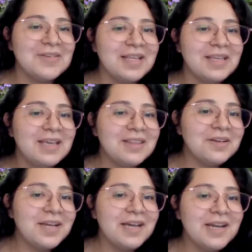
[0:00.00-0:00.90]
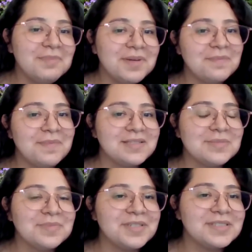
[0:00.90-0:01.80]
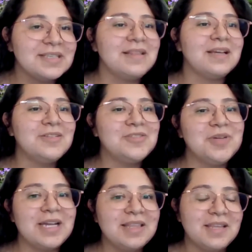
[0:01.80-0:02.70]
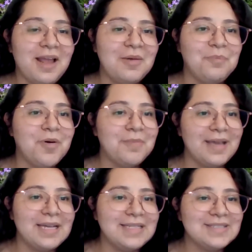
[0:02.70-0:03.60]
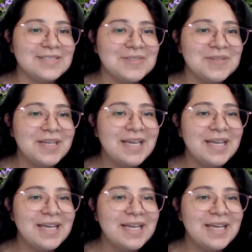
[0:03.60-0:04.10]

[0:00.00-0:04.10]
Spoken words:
Like in their head, I'm an amazing person that could do anything I put my head to,